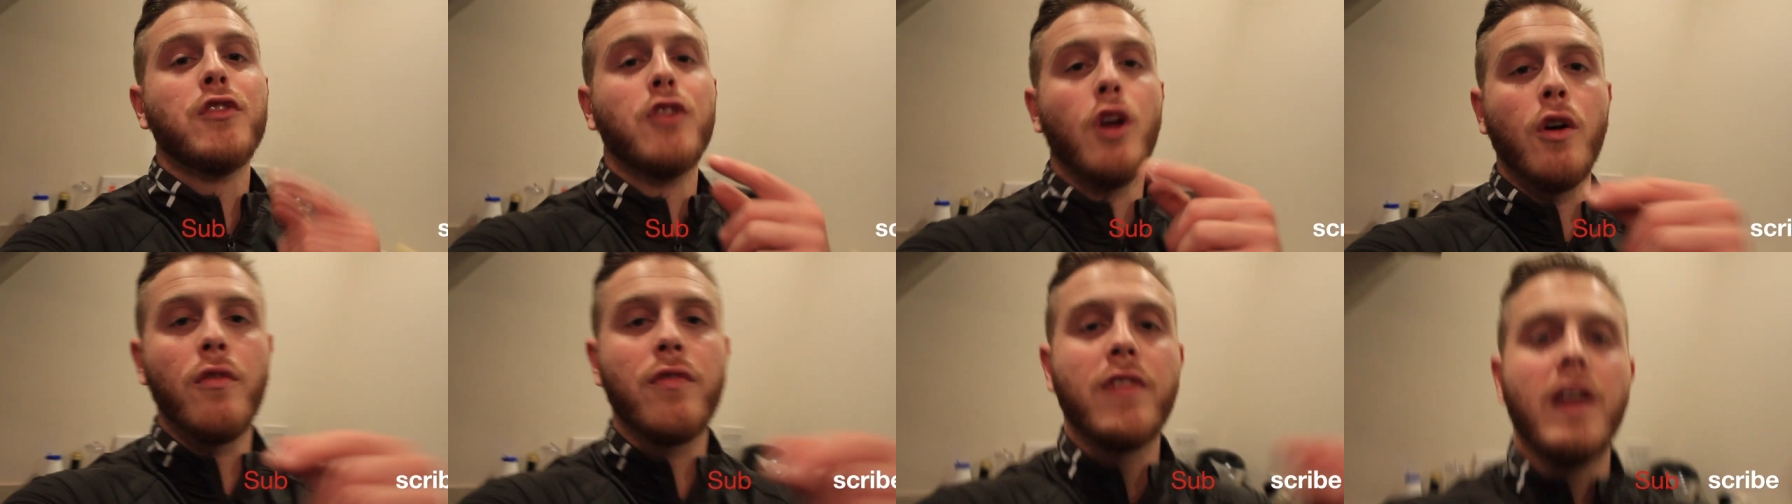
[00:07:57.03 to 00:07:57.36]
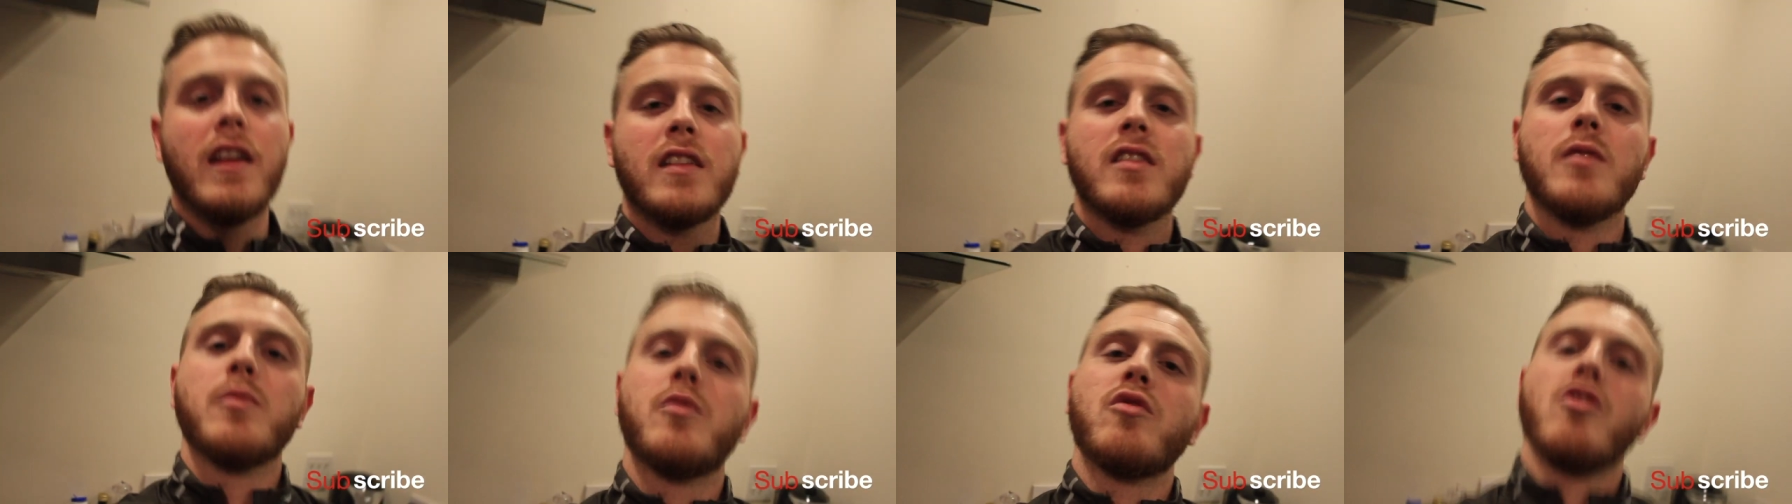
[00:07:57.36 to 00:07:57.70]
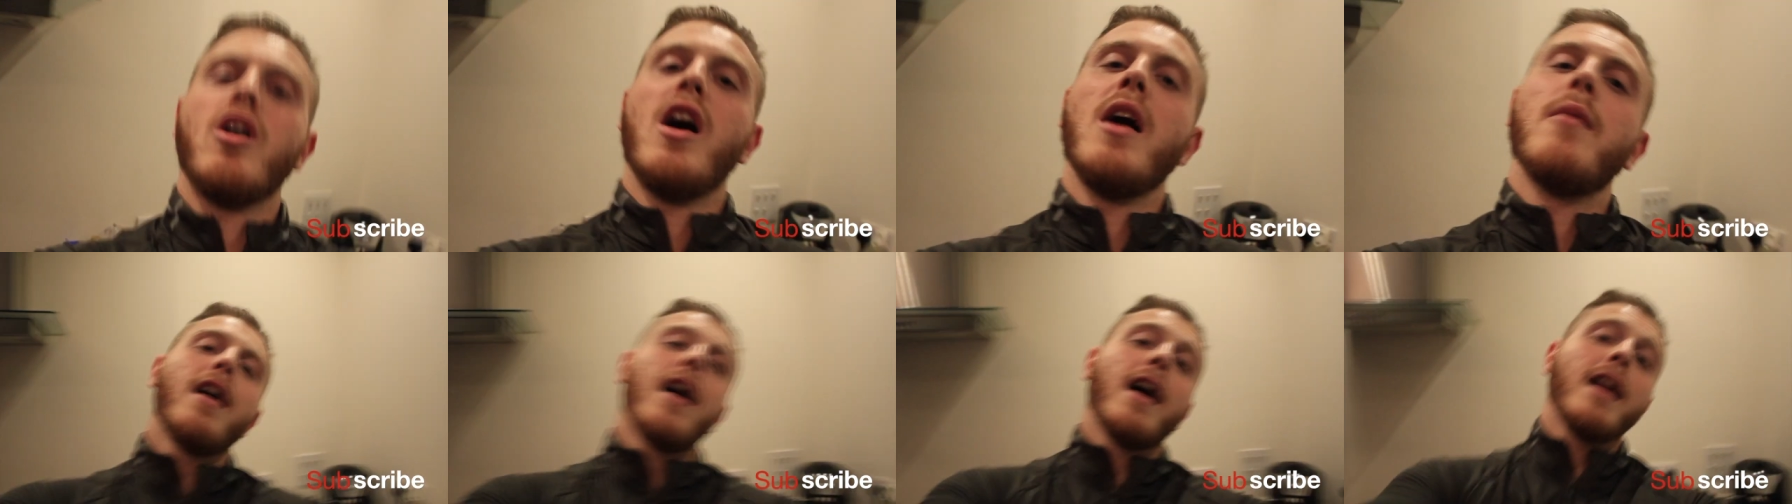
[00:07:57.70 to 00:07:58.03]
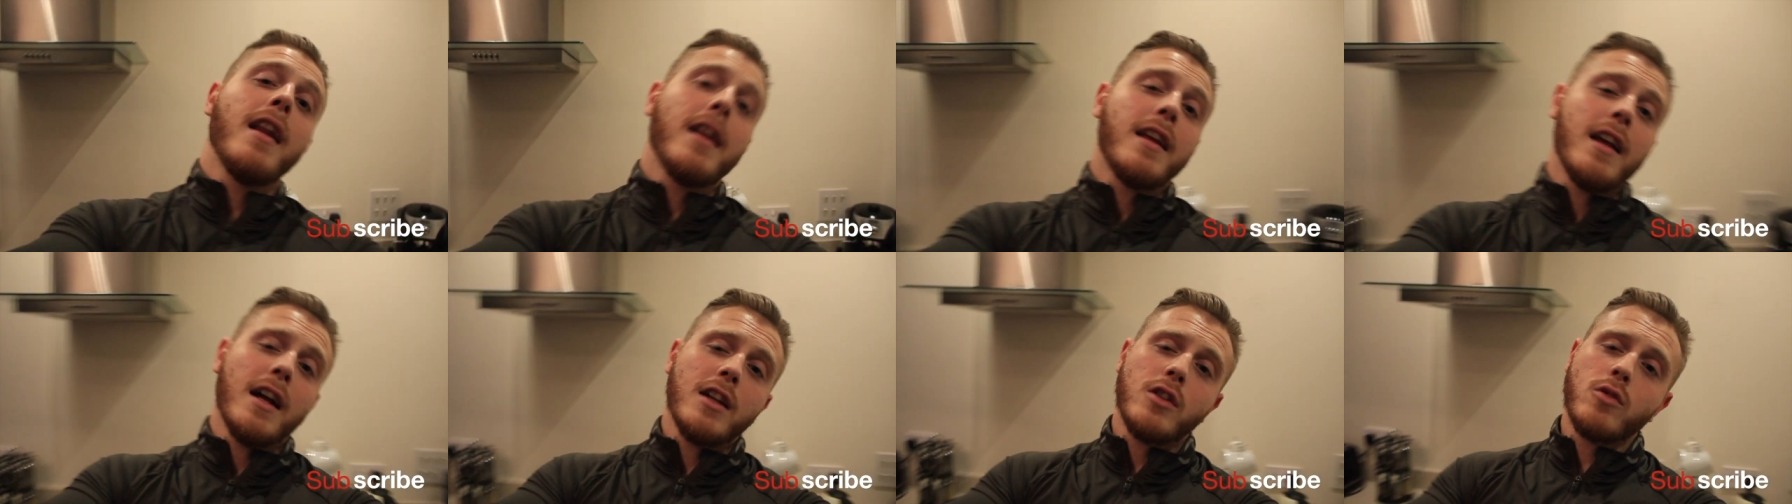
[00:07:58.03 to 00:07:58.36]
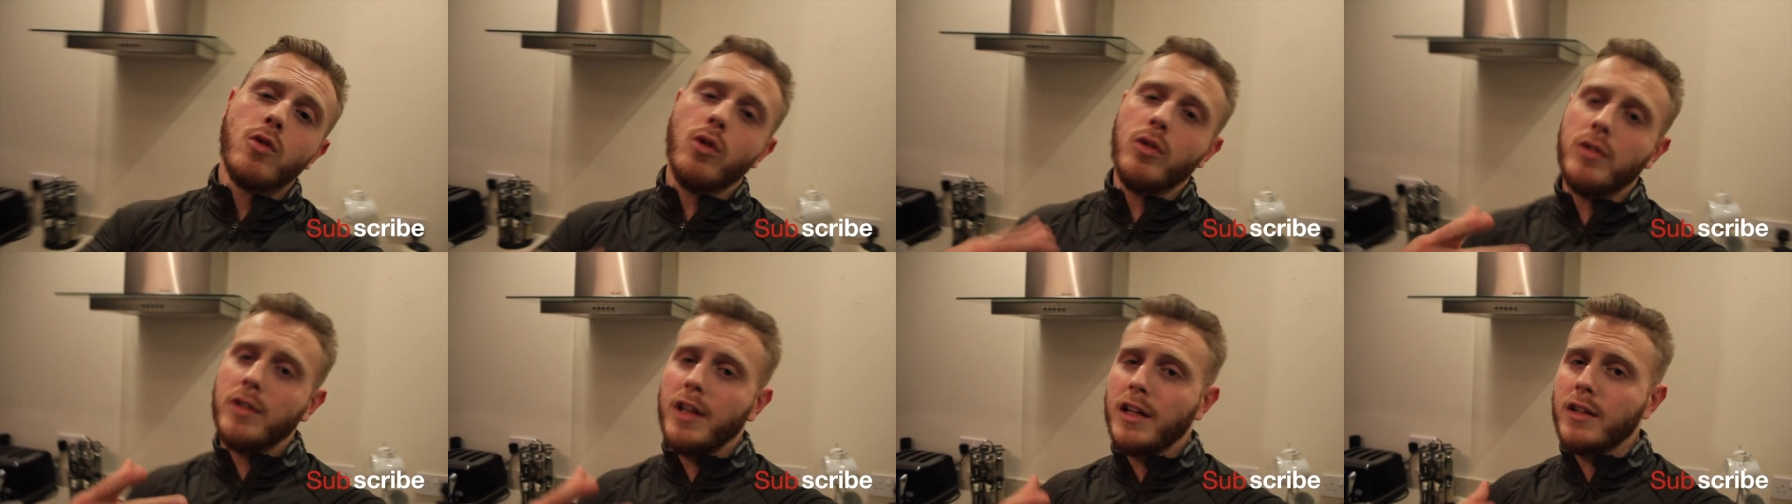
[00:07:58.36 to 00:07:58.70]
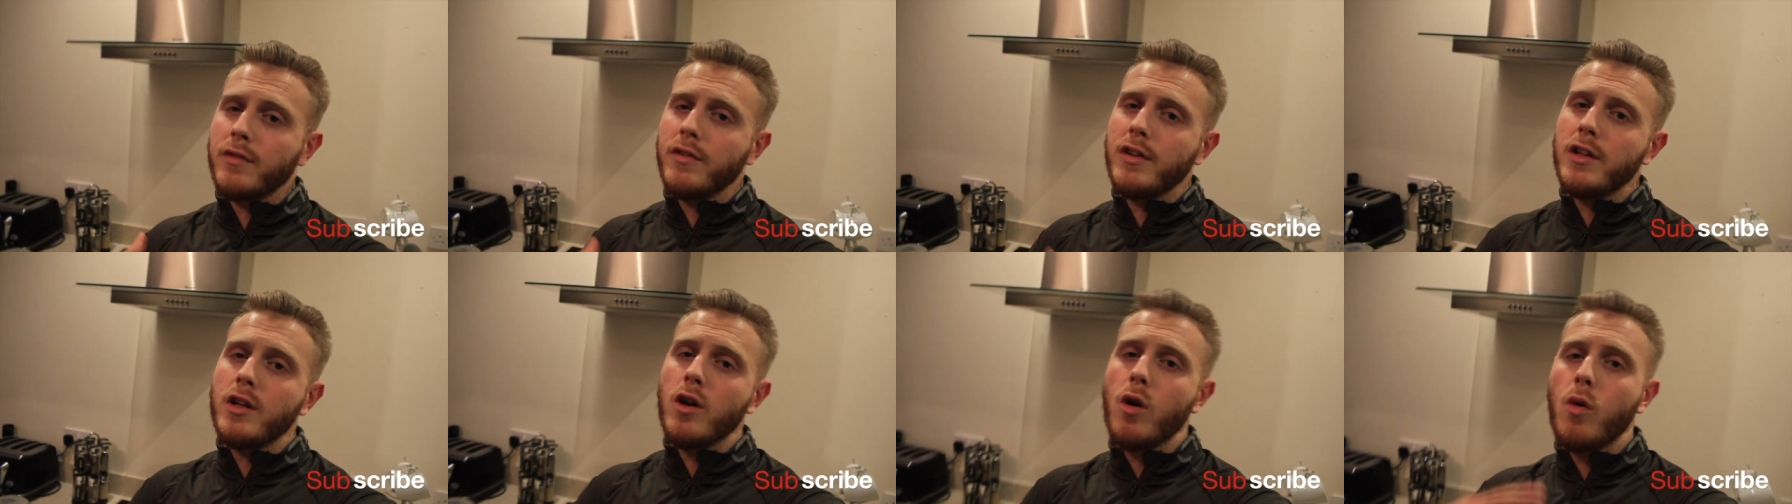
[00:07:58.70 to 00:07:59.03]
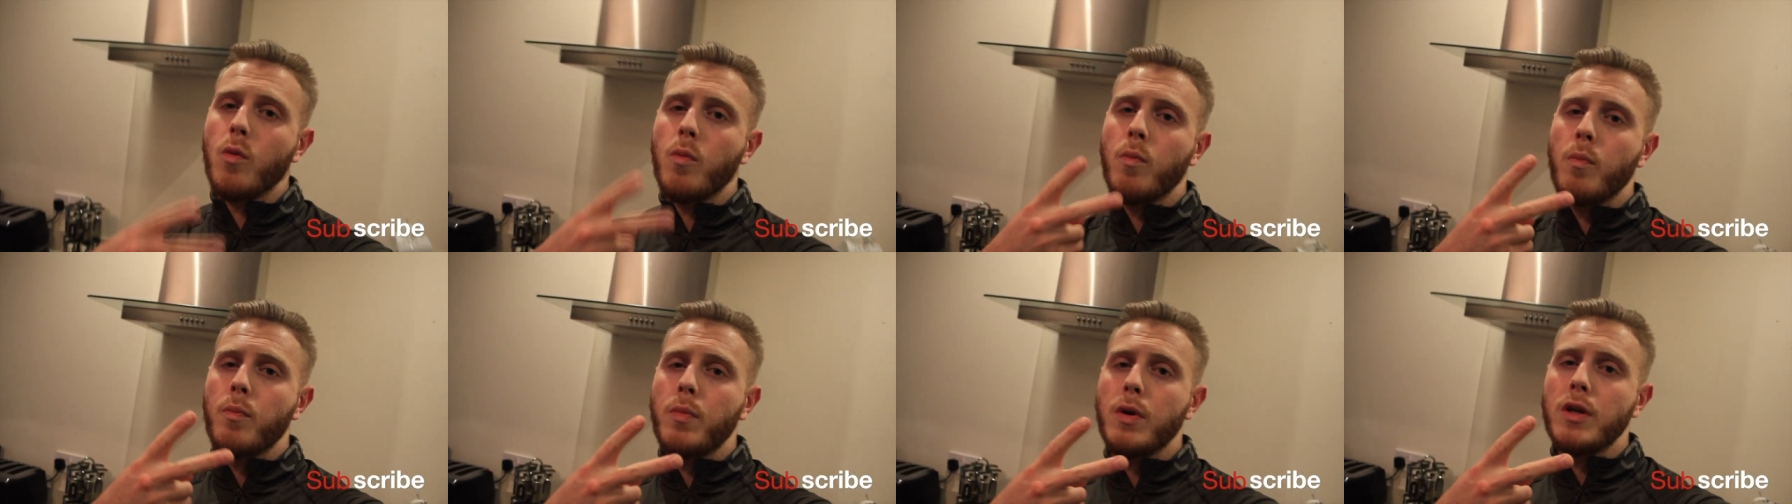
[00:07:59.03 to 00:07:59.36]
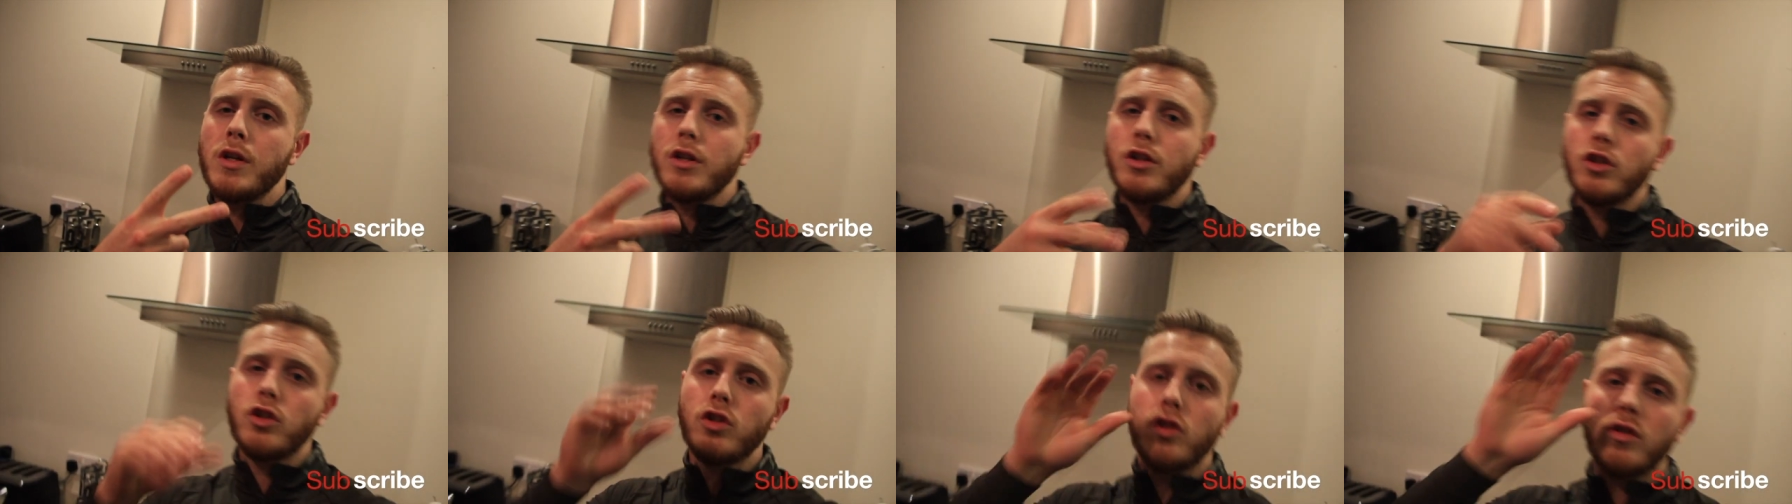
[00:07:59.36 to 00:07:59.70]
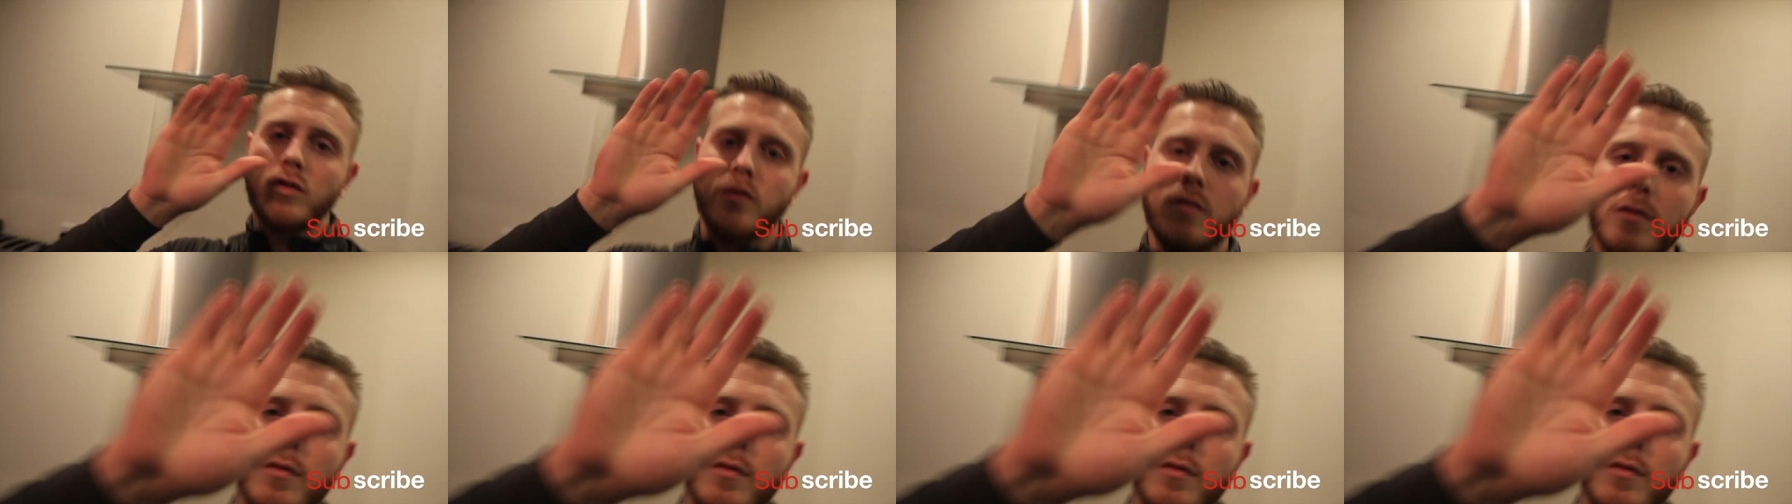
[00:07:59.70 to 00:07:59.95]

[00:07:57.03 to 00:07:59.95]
Don't forget to subscribe, and I'll catch you on the next video. Peace.